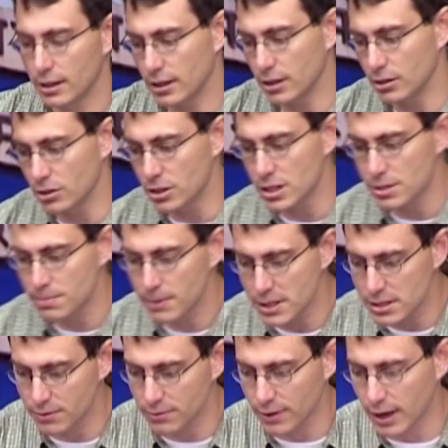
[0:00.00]
then you just
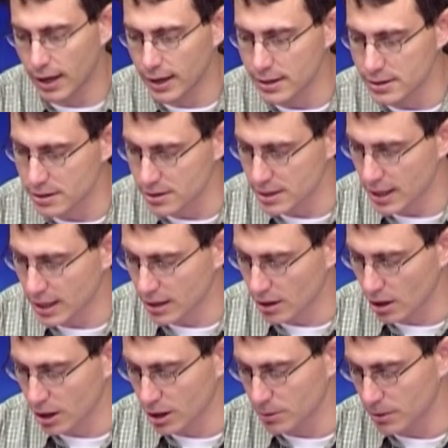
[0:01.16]
specify as the second
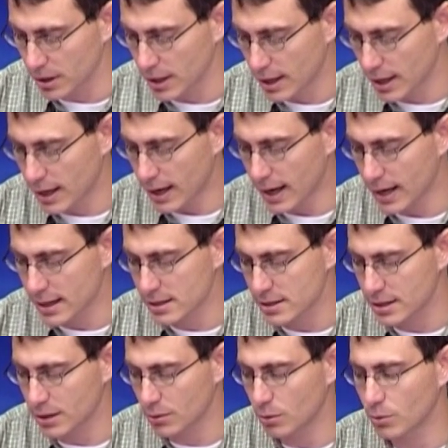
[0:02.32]
argument
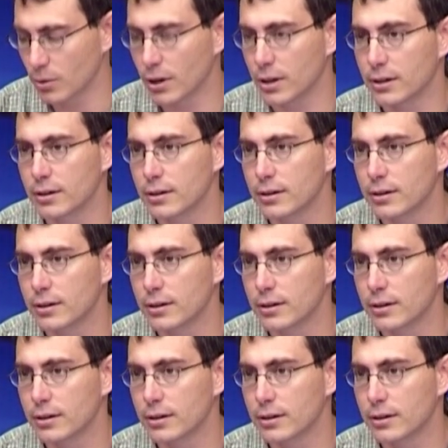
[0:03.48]
axis equal 1.